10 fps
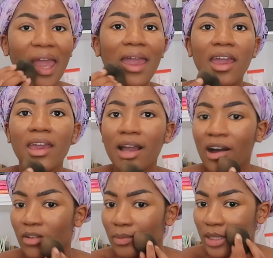a
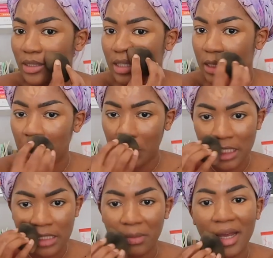government
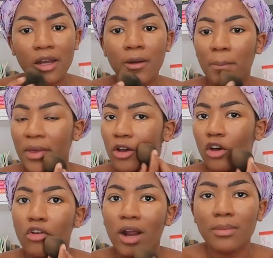despite it being
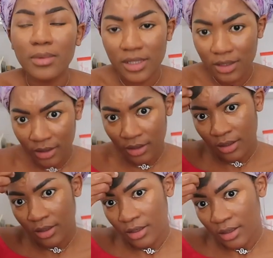corrupt
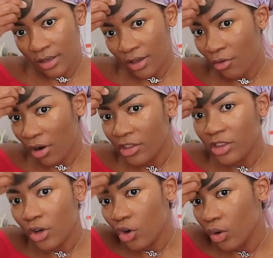rather
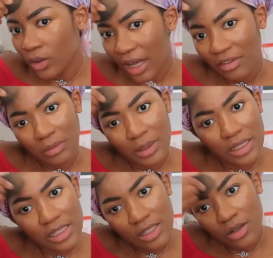than no
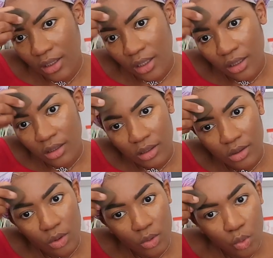government.
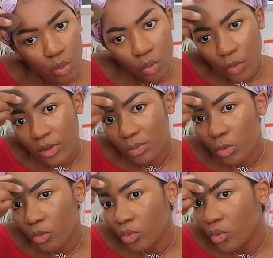Who would
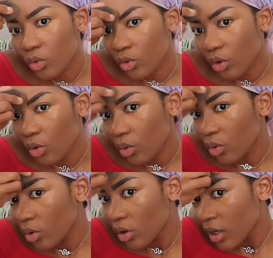rule,
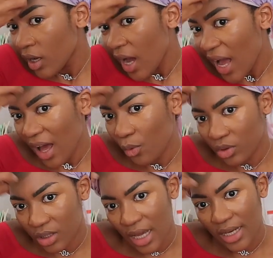or how
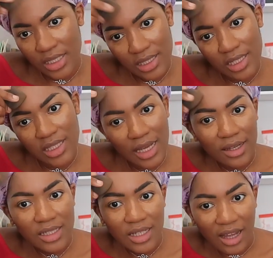would that
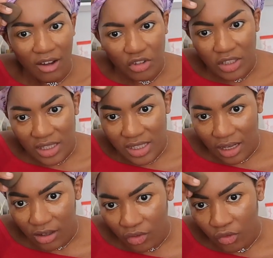society govern
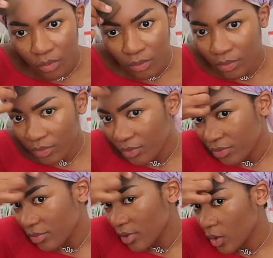itself?
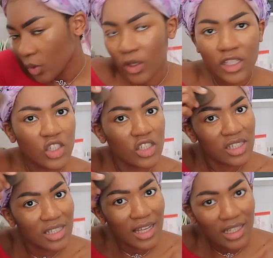
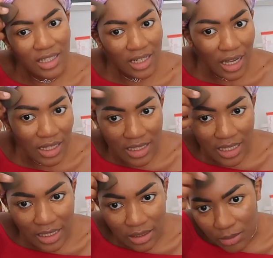Questions that need
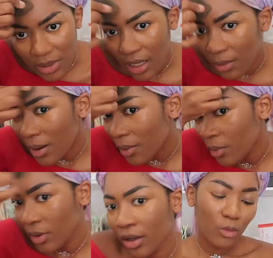answers.
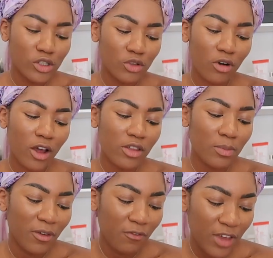Would you rather be